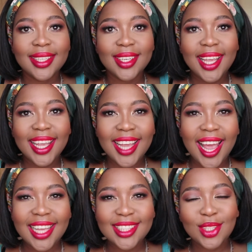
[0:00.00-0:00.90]
Okay
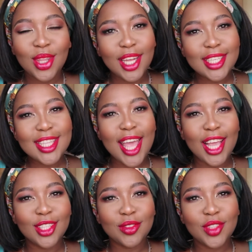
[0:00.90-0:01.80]
guys, so that is the
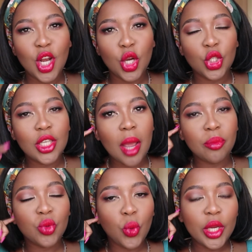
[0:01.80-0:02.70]
end of the look.
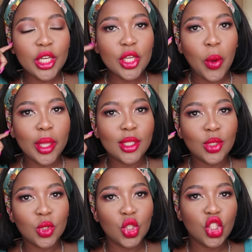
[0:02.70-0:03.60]
I'm quickly going
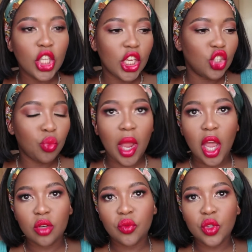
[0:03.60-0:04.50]
to change my
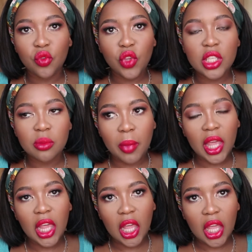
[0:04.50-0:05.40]
outfit, fix my
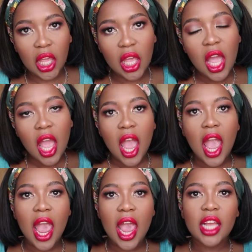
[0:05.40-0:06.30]
hair,
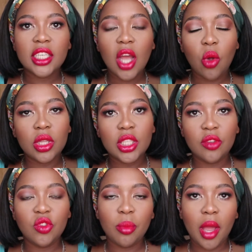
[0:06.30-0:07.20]
and I'll
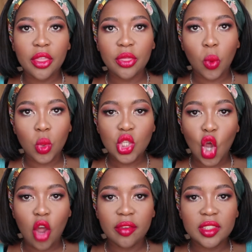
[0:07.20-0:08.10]
give you my thoughts
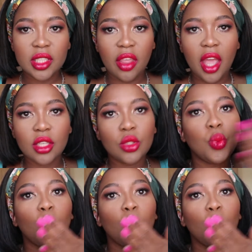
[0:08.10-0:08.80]
after that.